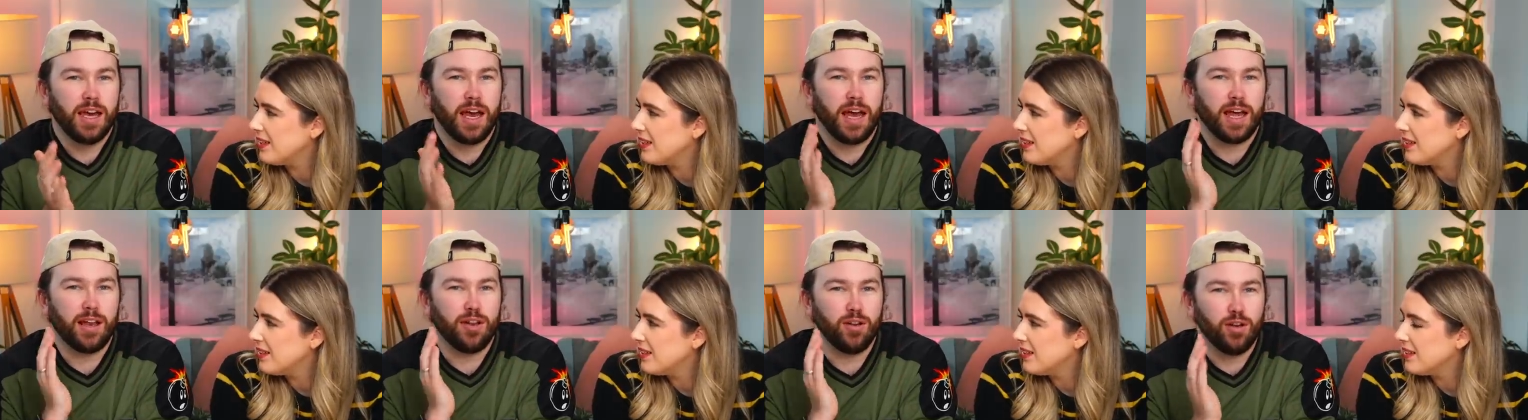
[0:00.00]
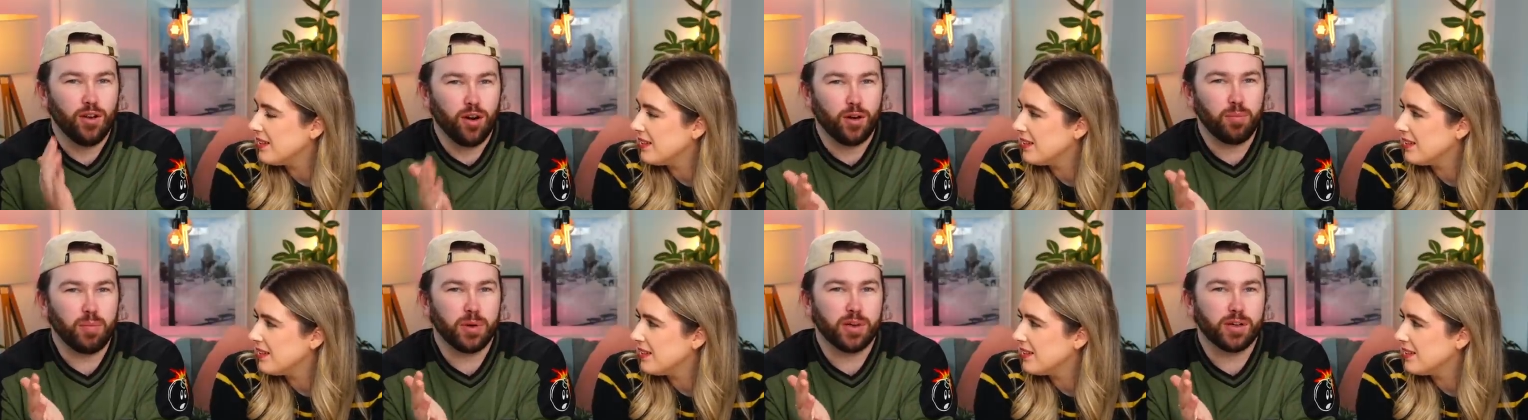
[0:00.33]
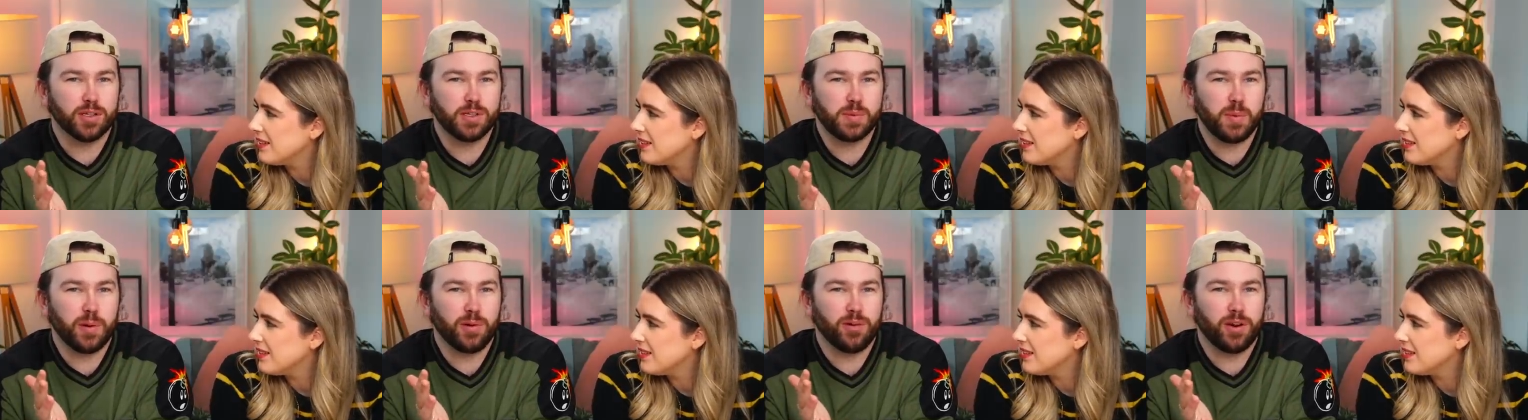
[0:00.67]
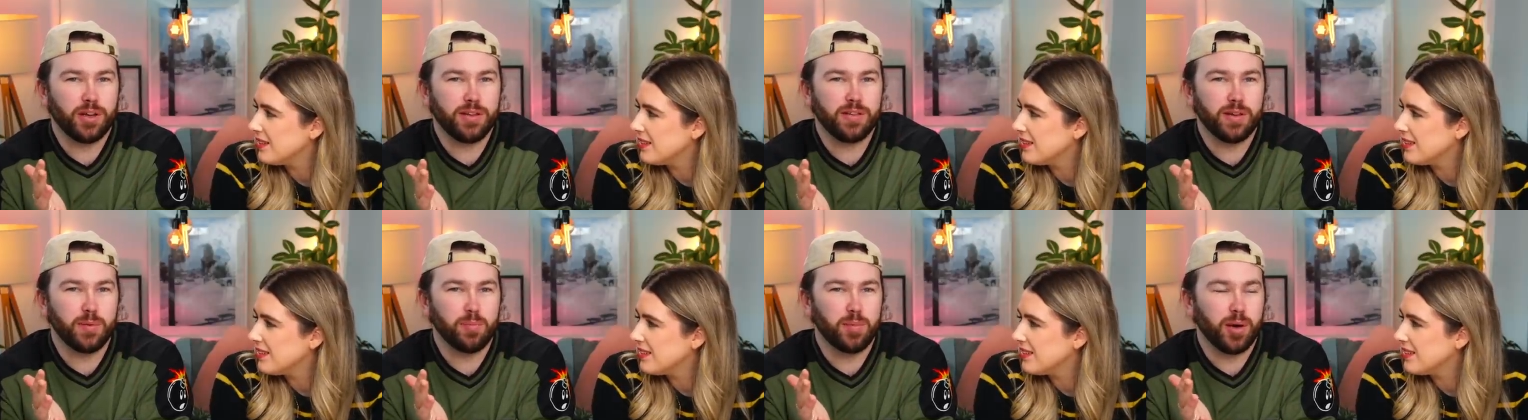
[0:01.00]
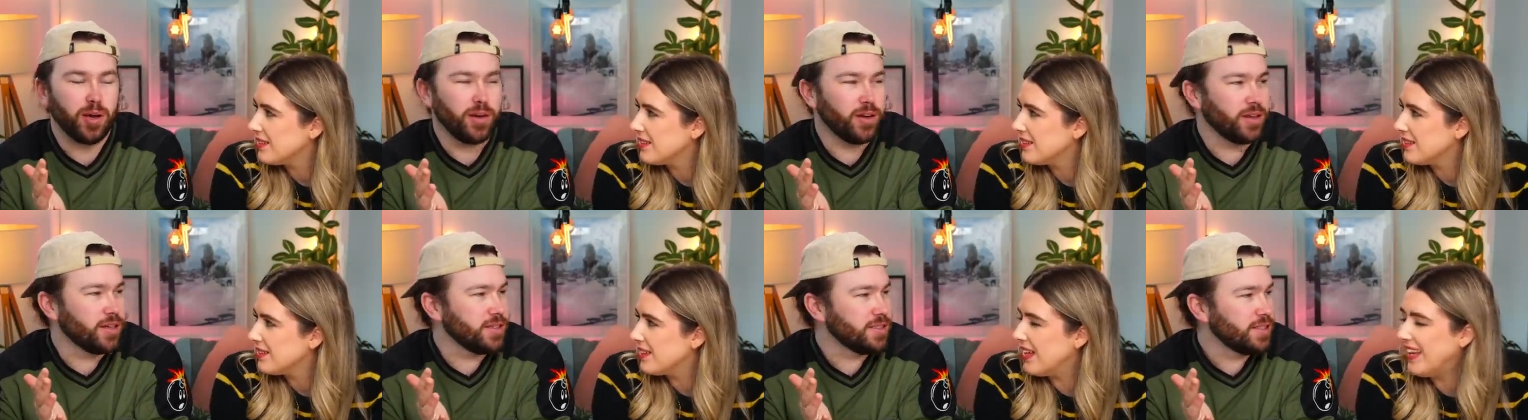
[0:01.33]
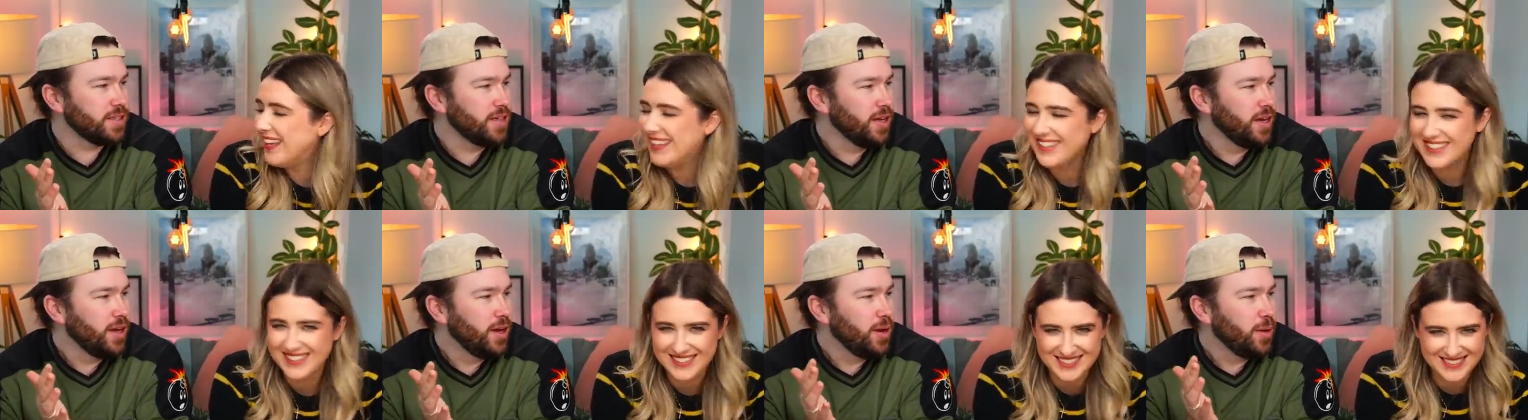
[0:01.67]
Speaker 1: And not because we were eating
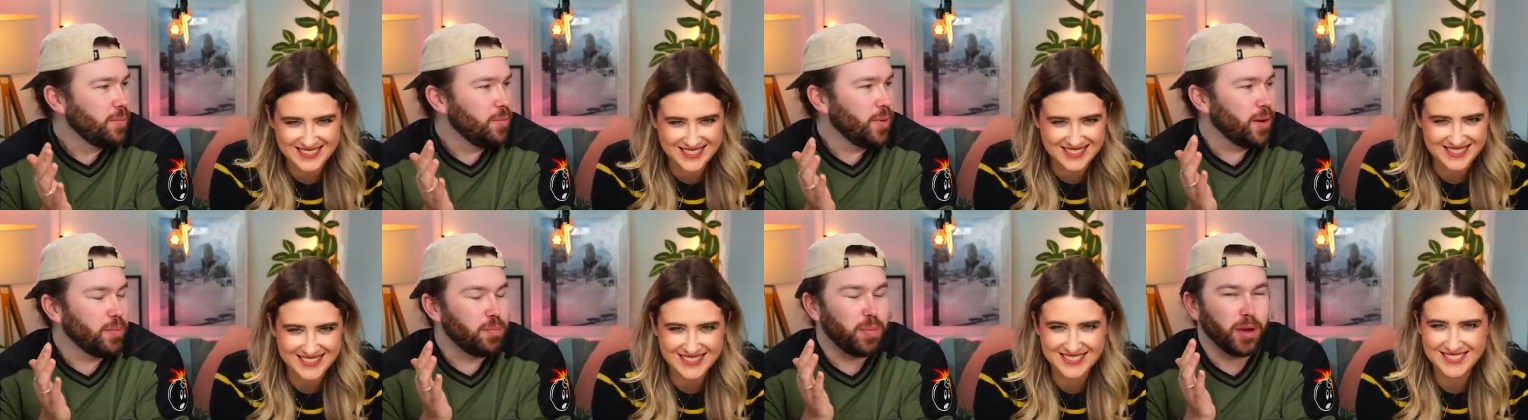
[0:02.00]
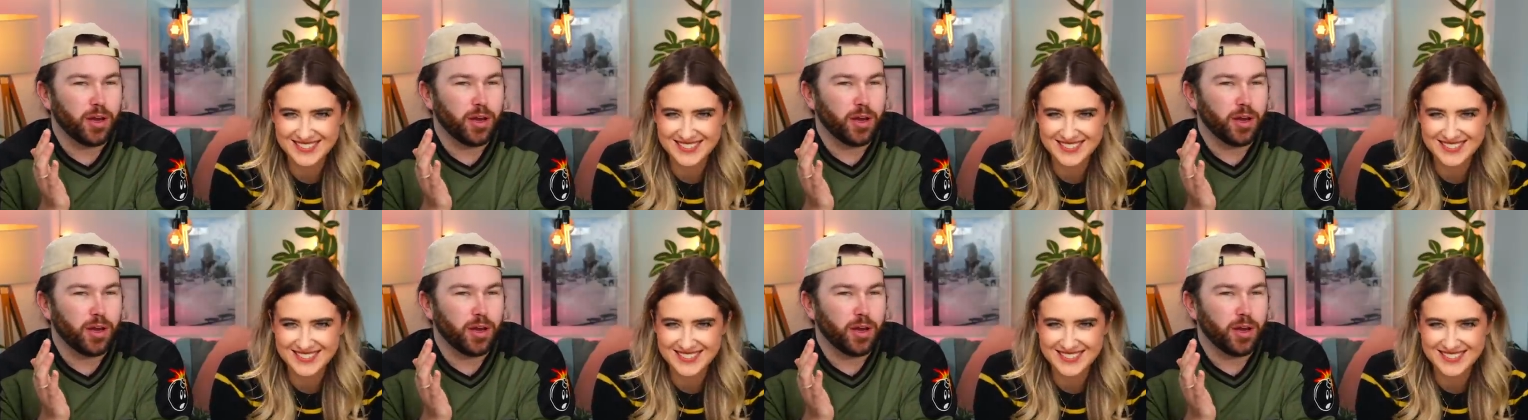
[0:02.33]
burgers, but